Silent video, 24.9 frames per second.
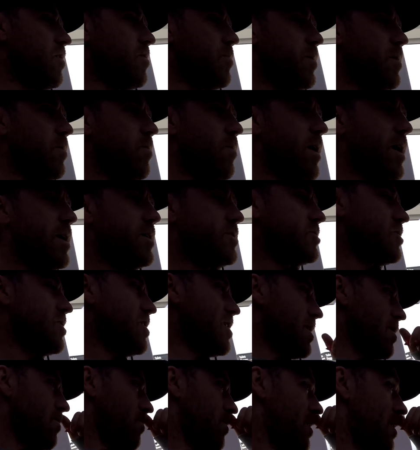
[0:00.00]
it be wet,
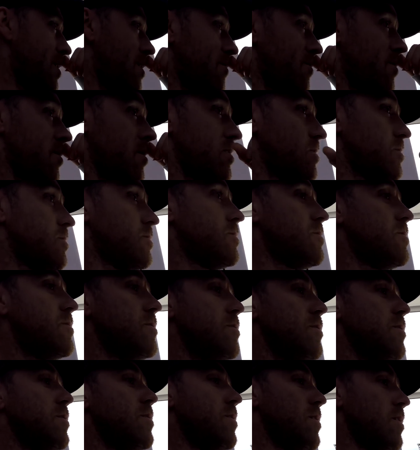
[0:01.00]
dry, whatever.
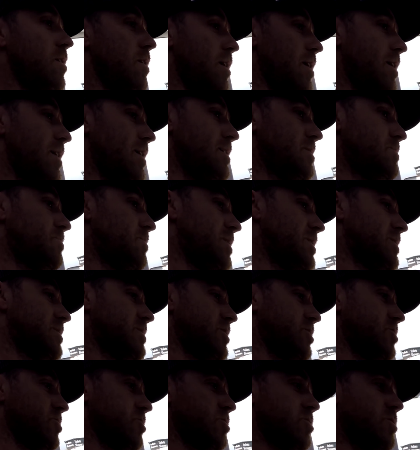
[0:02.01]
And he's
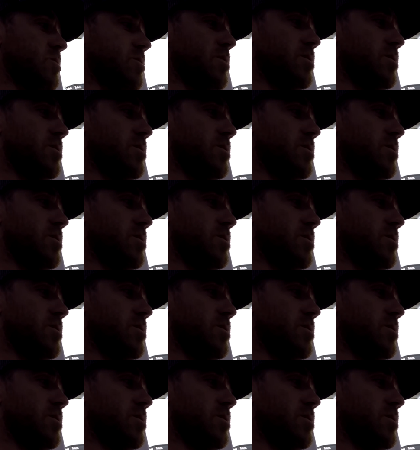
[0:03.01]
basically just